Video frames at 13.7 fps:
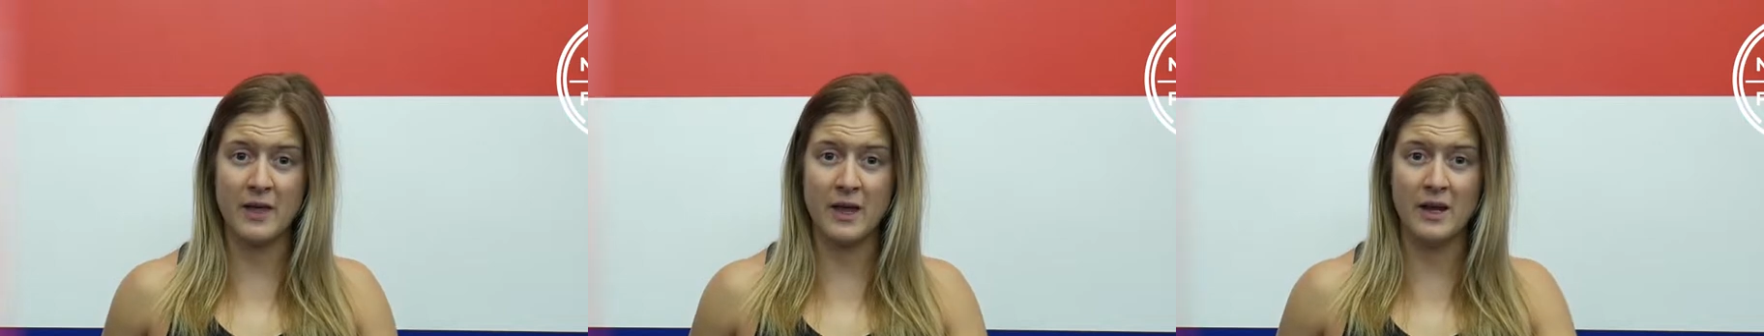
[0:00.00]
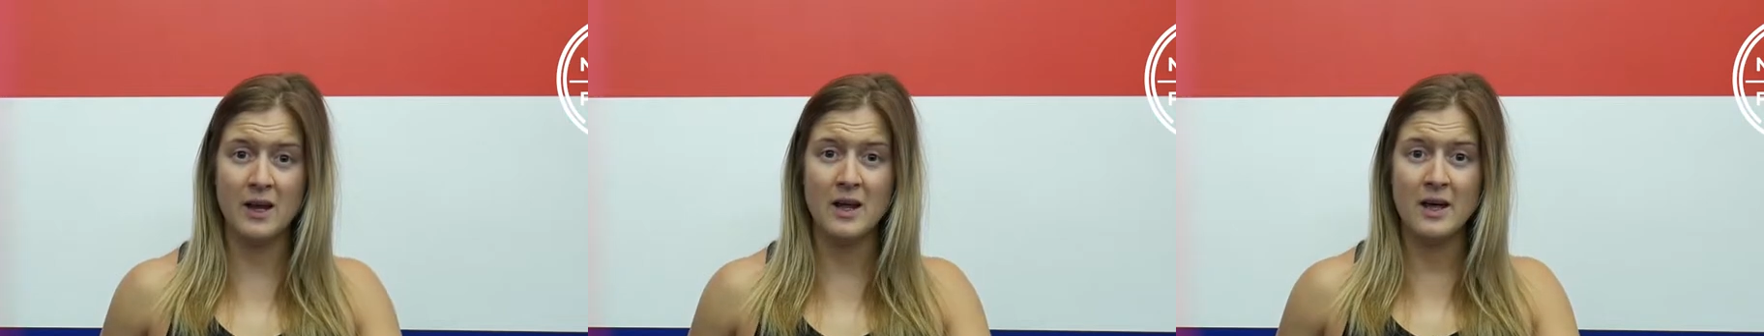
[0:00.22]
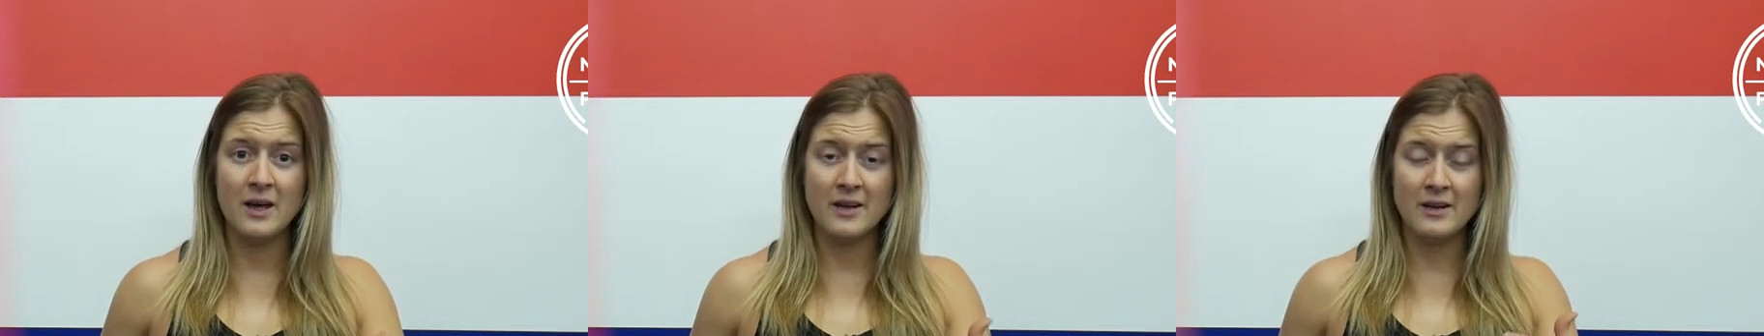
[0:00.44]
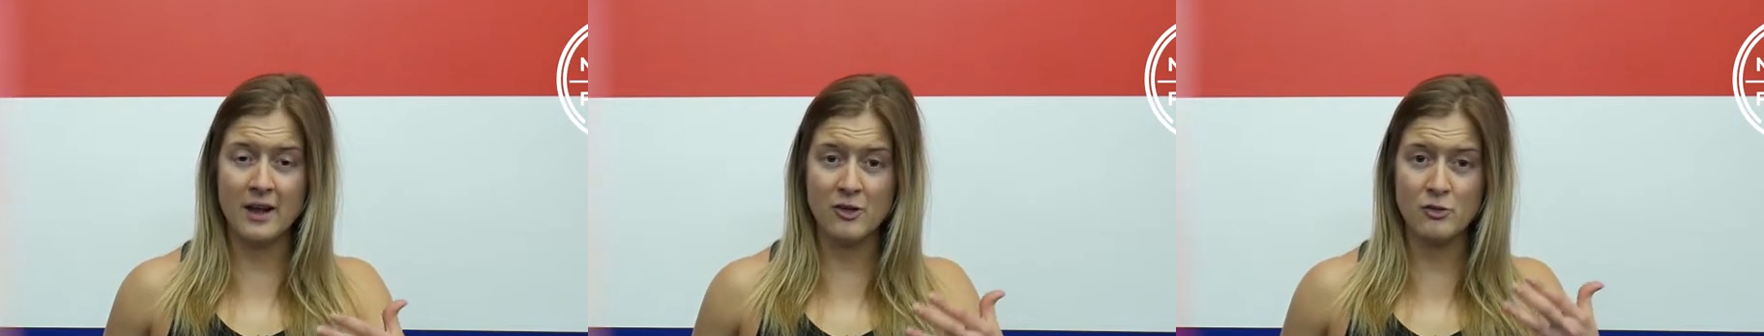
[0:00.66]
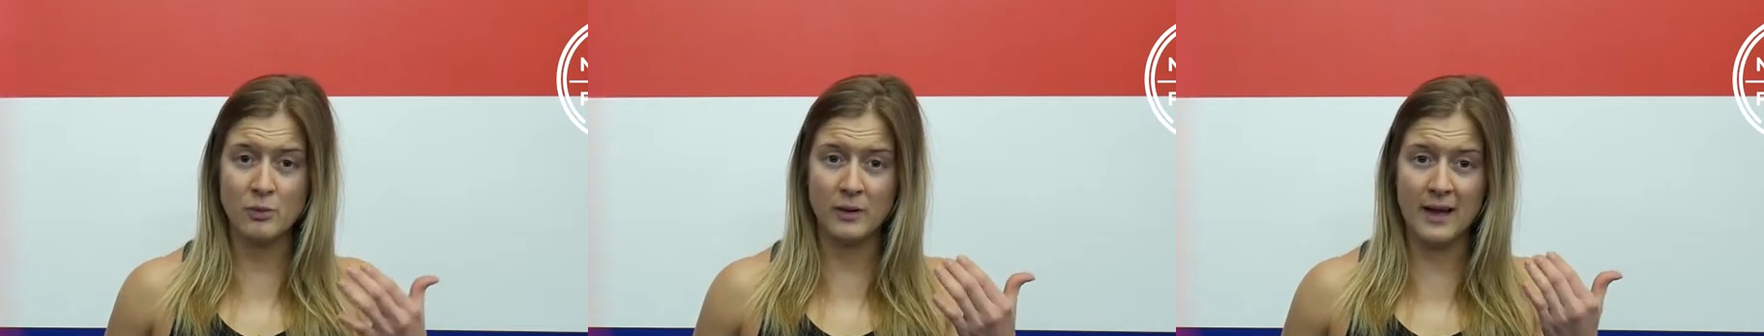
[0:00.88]
in,
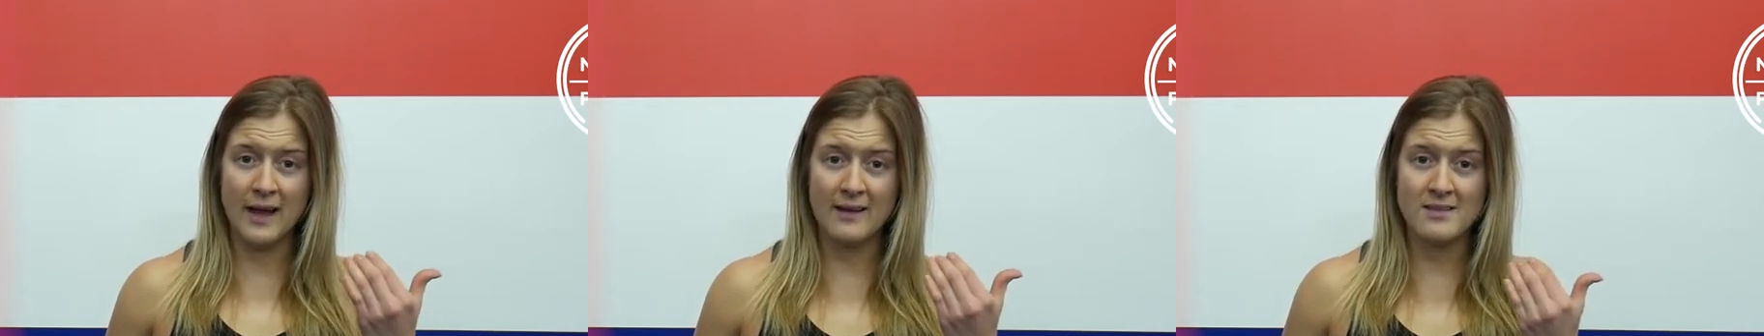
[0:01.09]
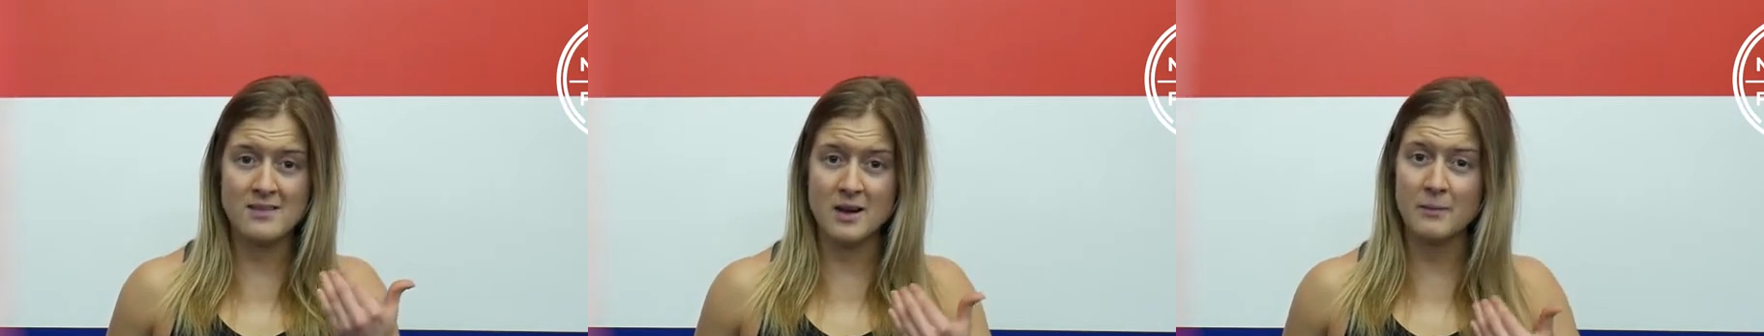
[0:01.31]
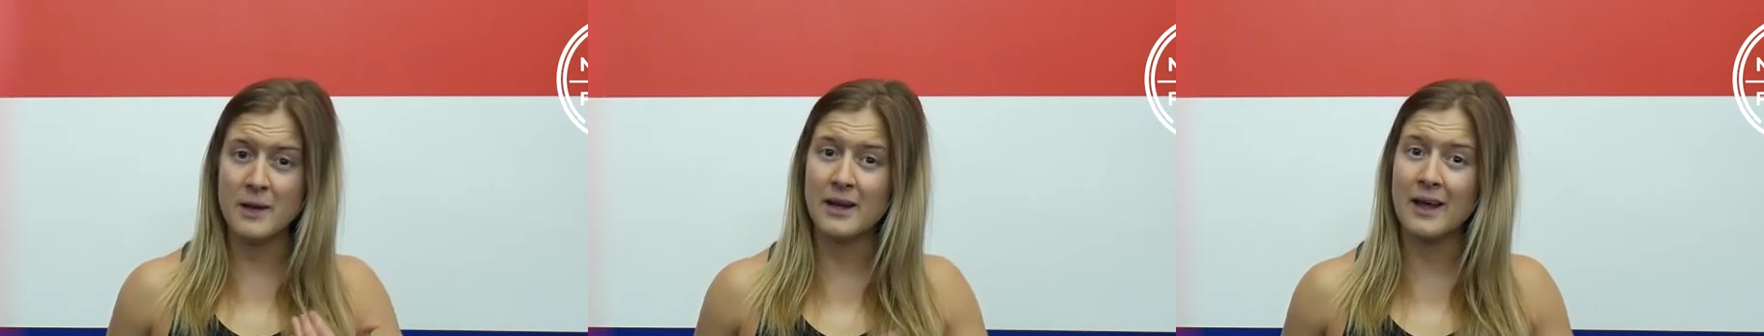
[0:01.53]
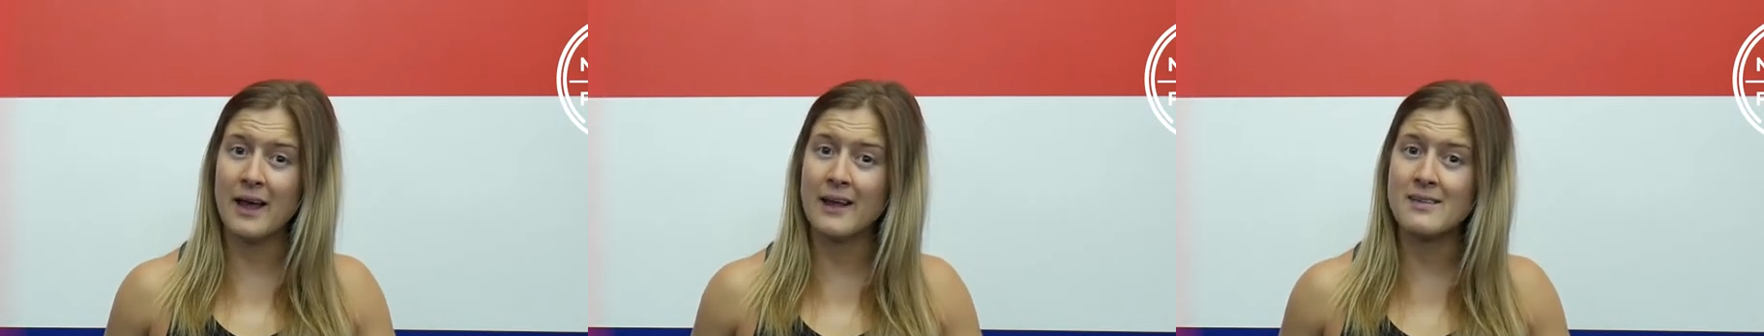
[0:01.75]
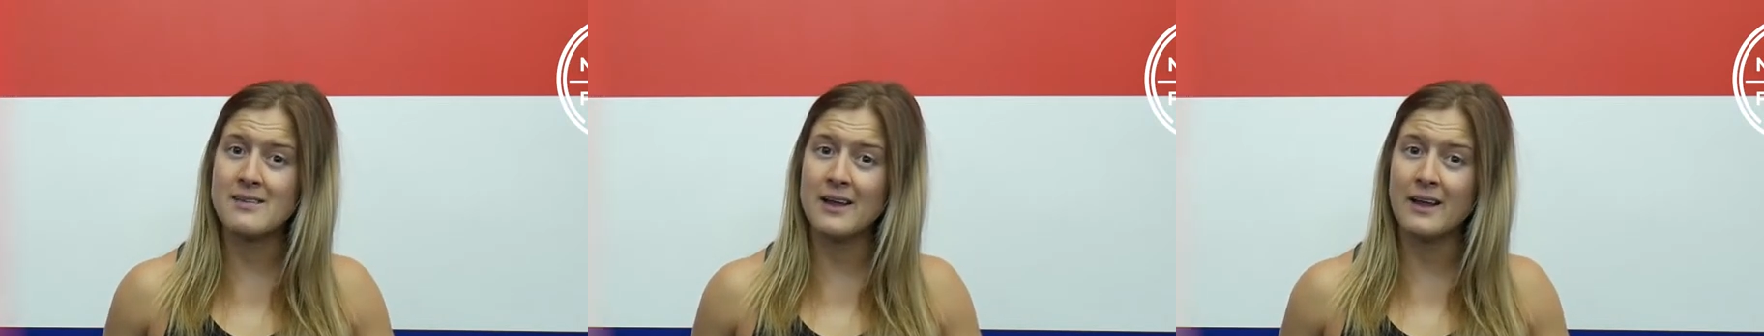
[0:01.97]
nice relaxed stomach,
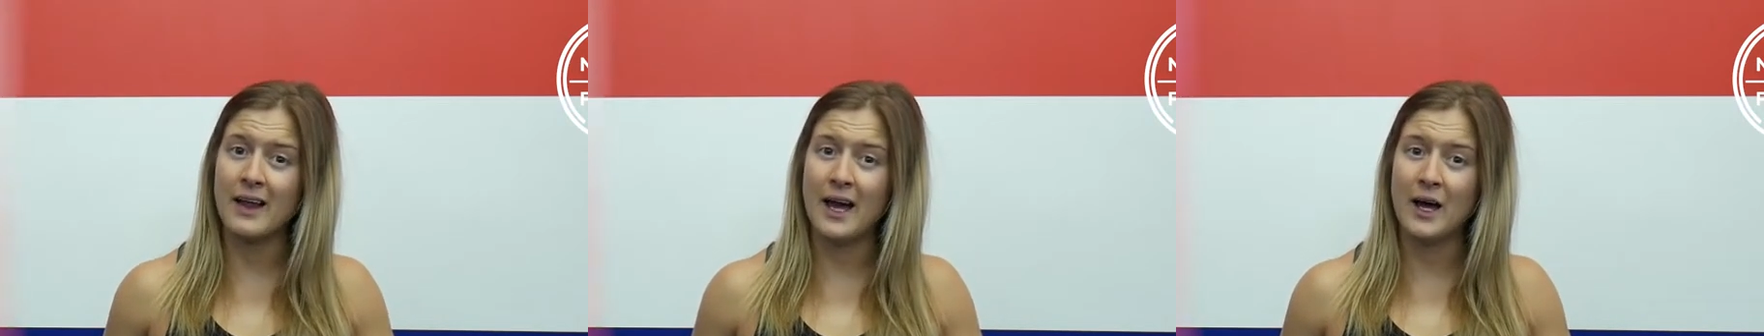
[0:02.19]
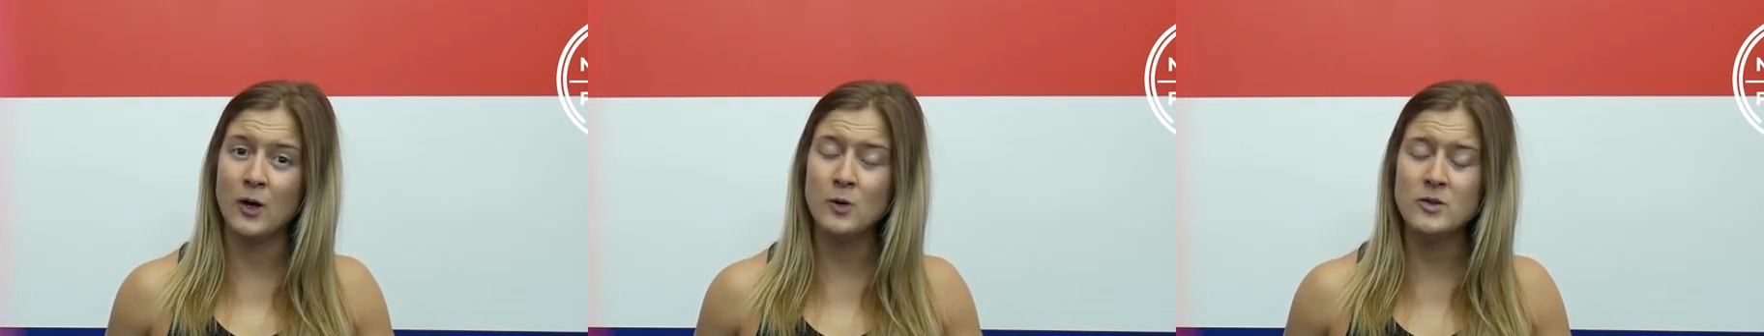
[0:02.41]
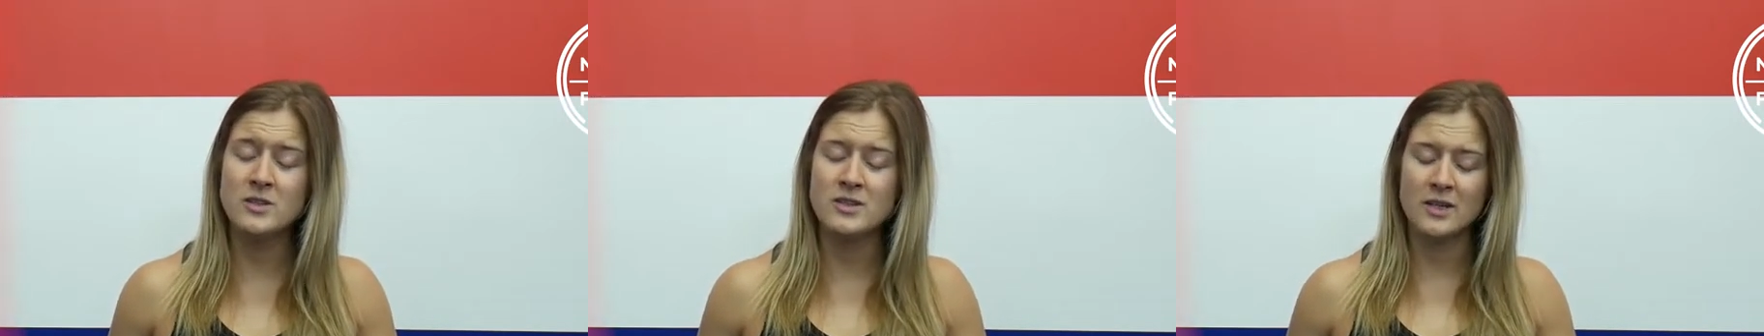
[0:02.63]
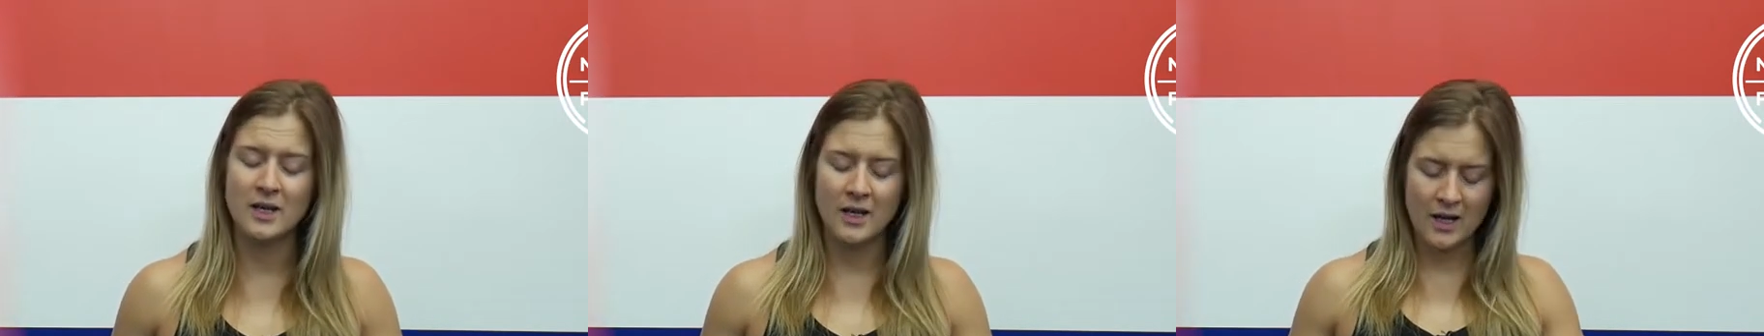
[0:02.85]
exhale out,